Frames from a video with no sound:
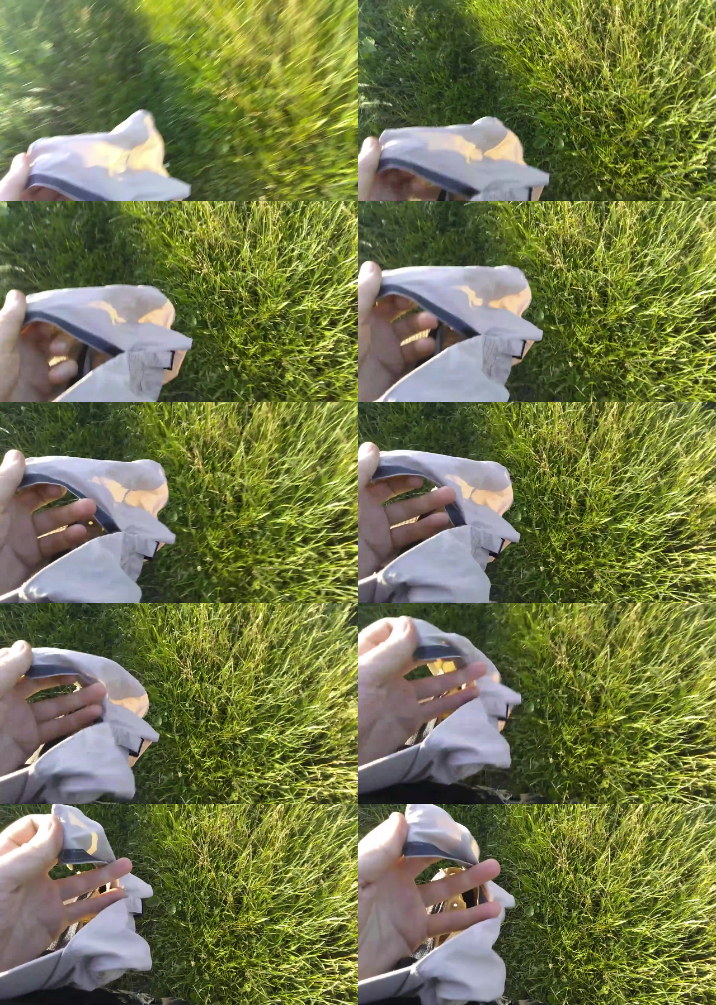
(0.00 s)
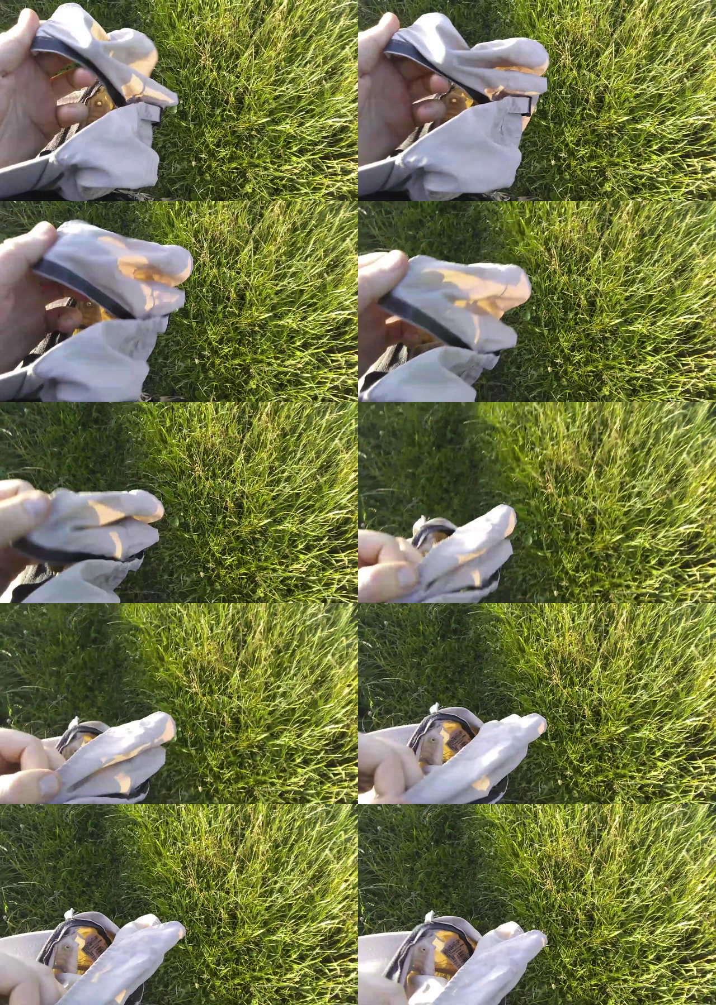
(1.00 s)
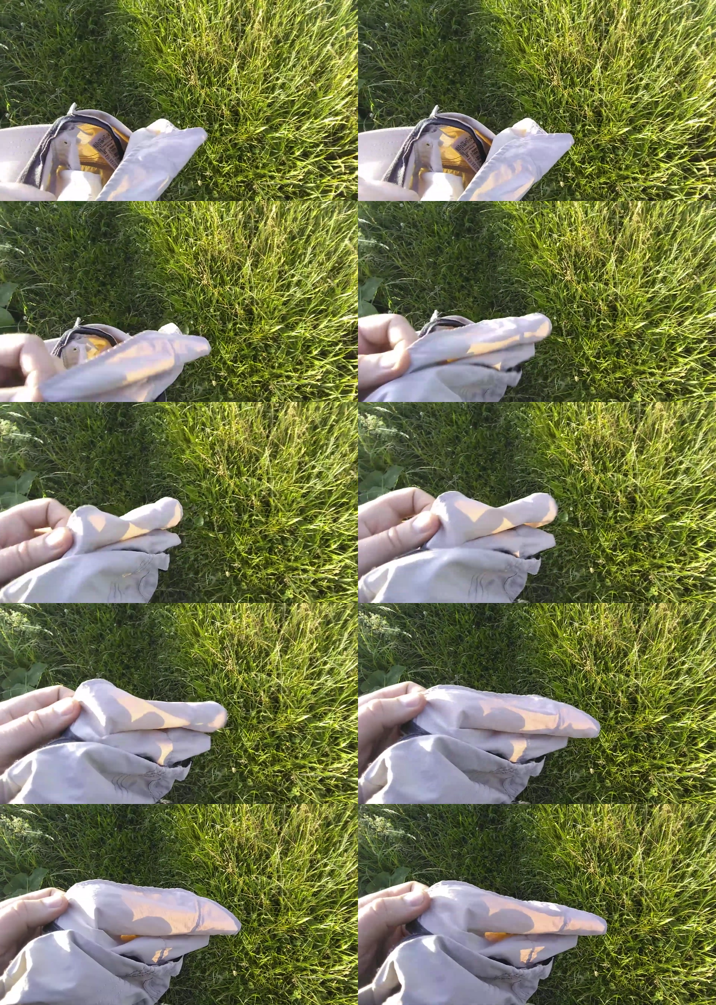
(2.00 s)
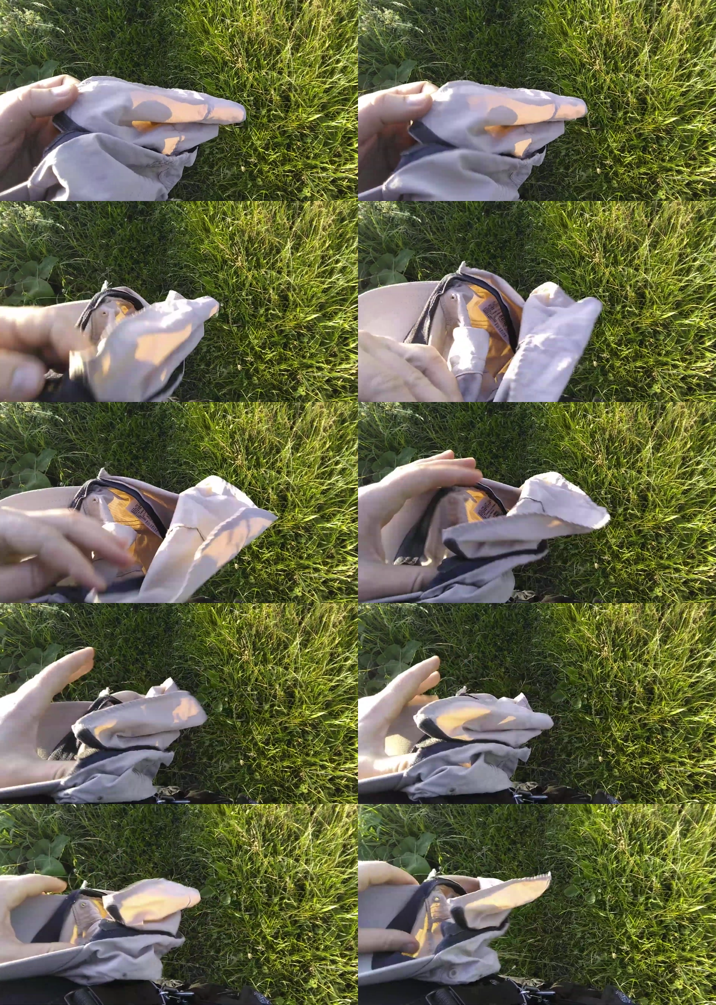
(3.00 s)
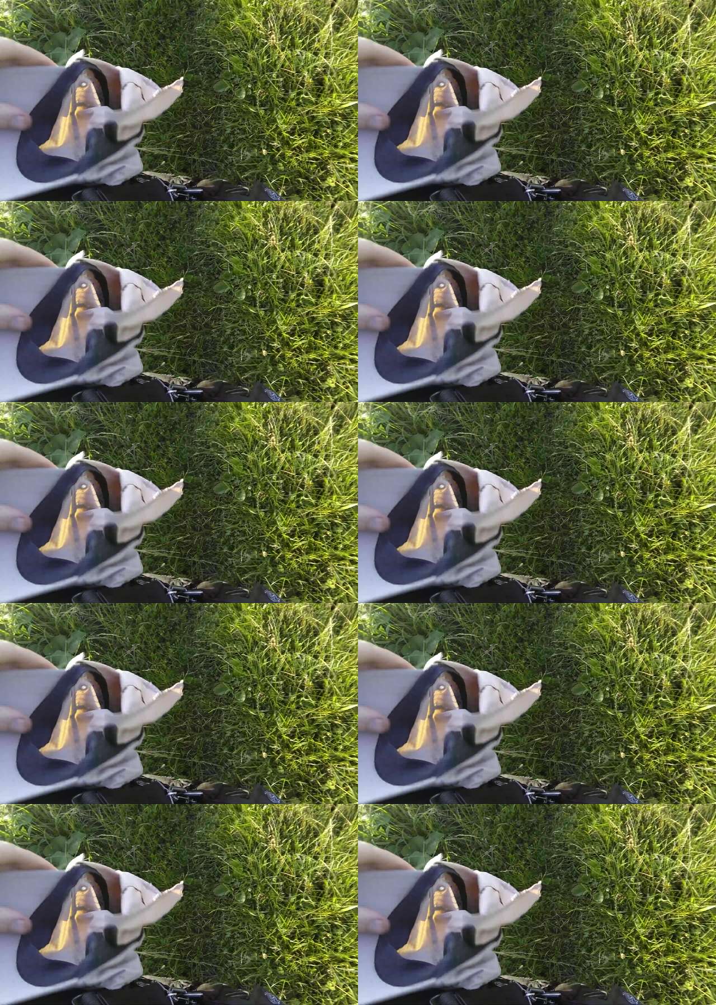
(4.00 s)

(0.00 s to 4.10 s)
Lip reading: Nobody's mouth can be seen.